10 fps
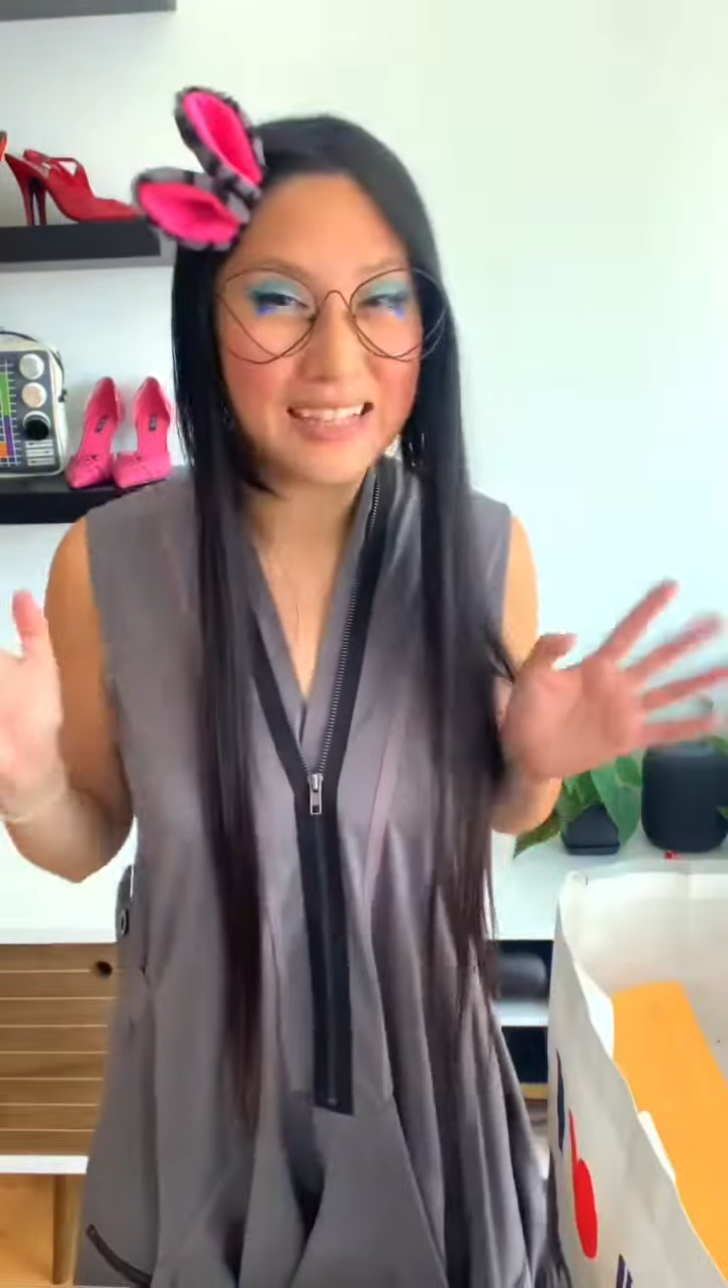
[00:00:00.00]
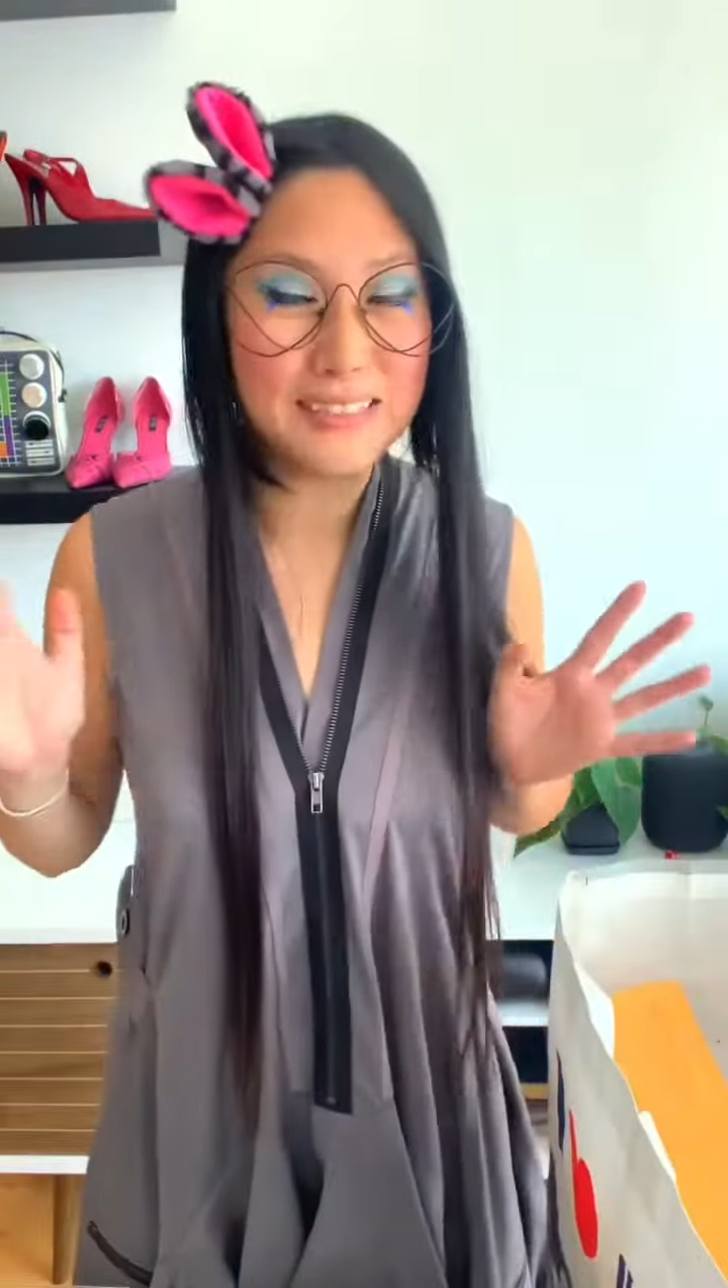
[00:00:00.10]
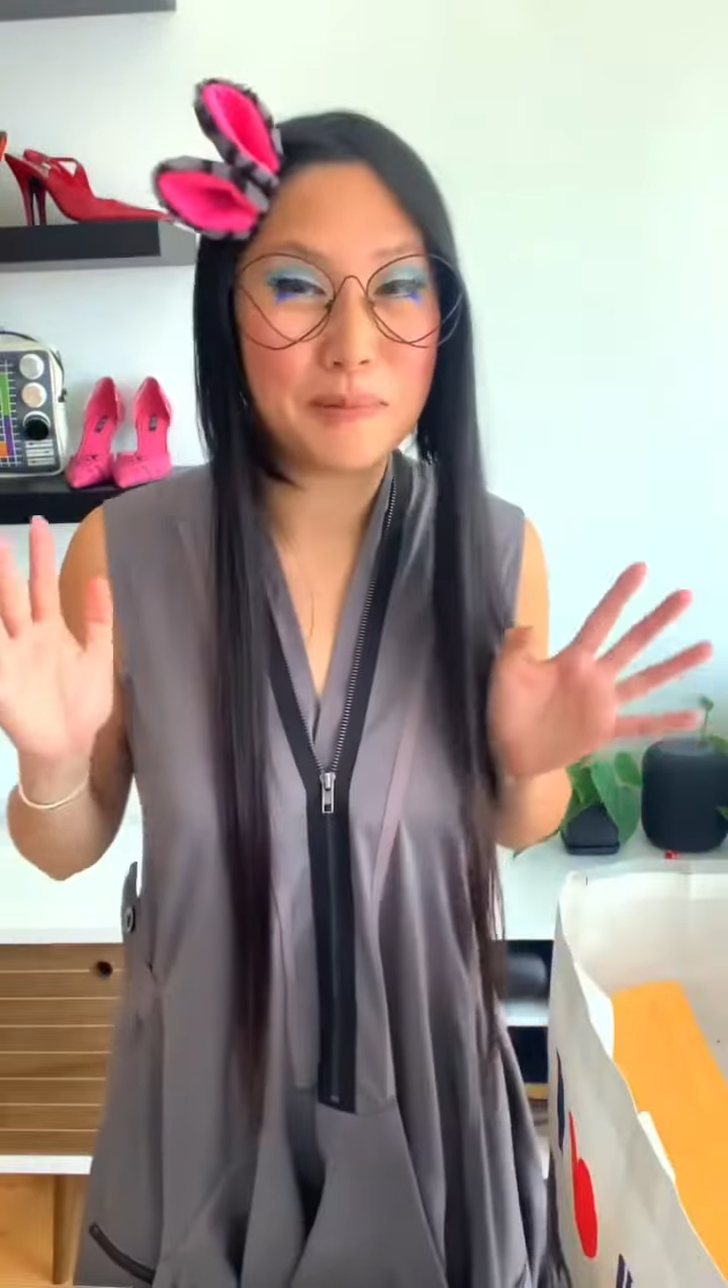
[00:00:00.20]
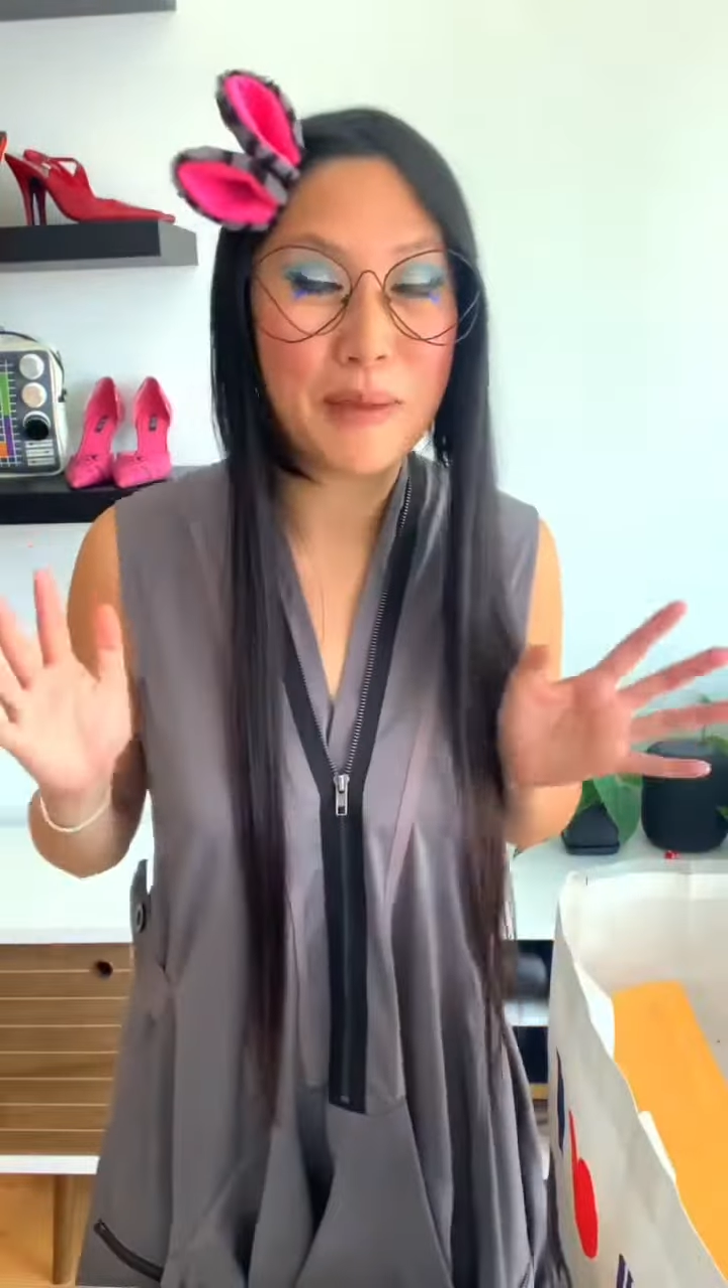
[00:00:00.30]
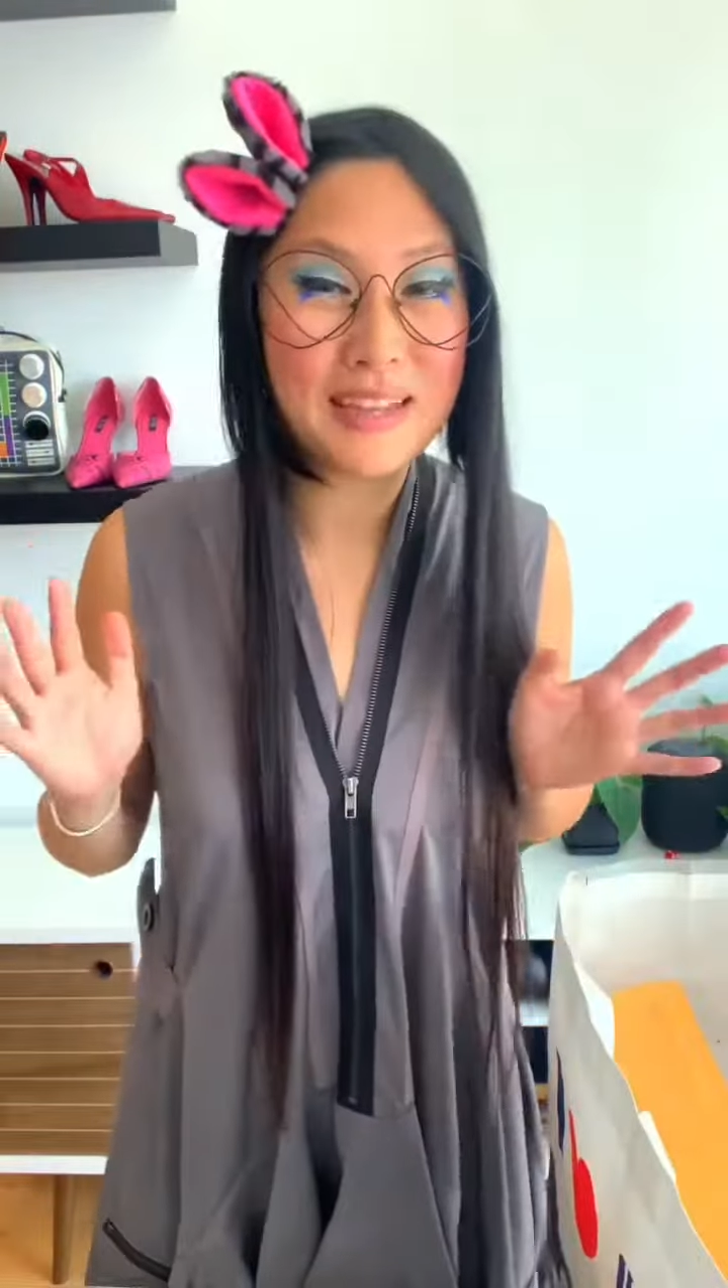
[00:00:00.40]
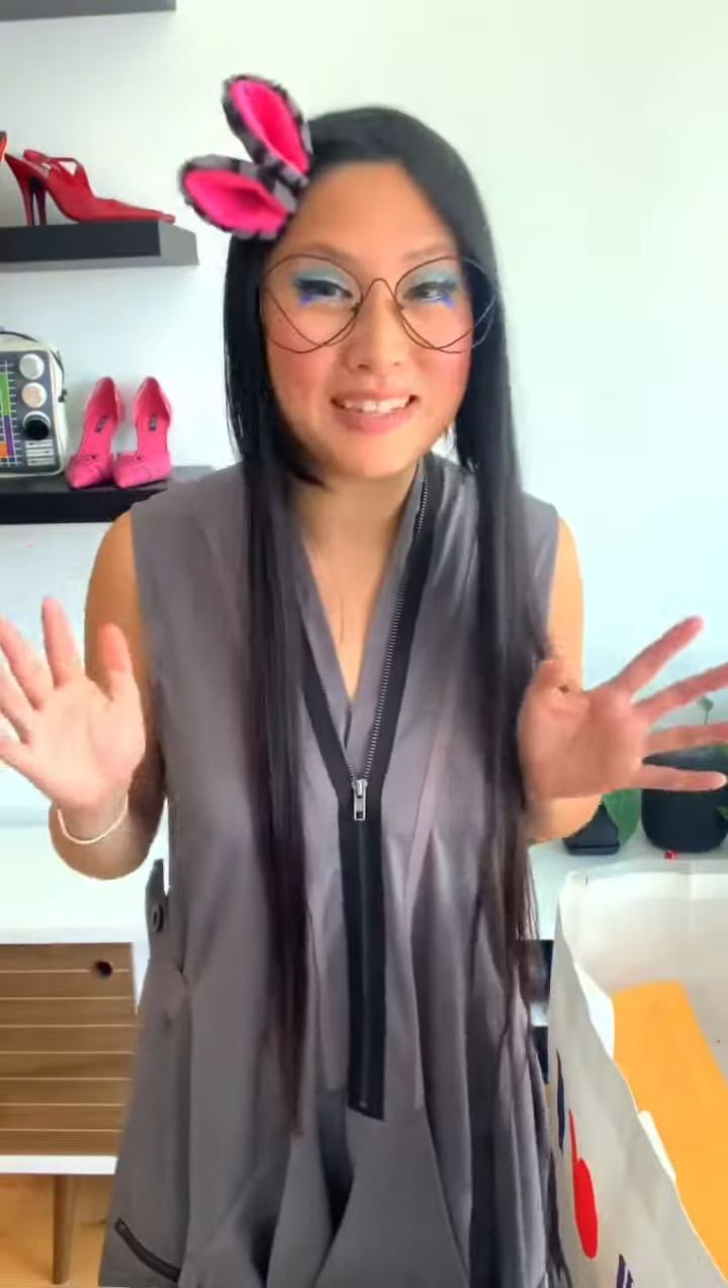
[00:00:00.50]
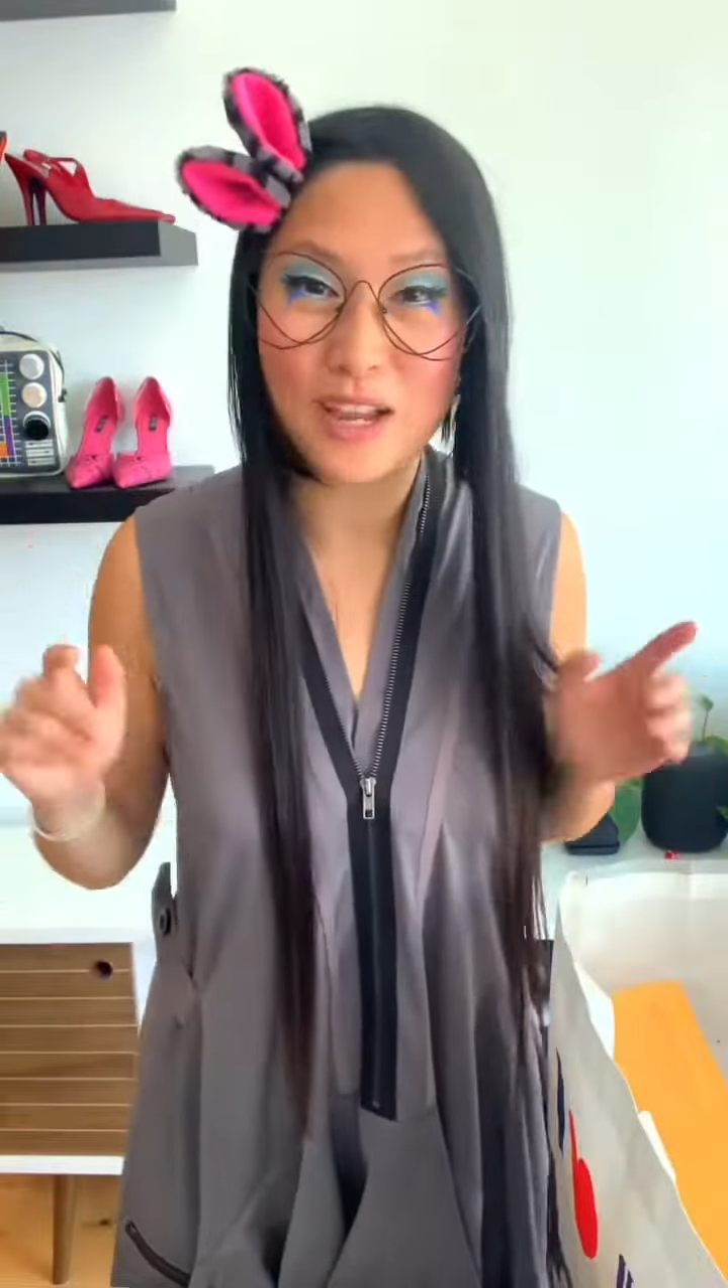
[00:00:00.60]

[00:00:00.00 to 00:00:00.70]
depending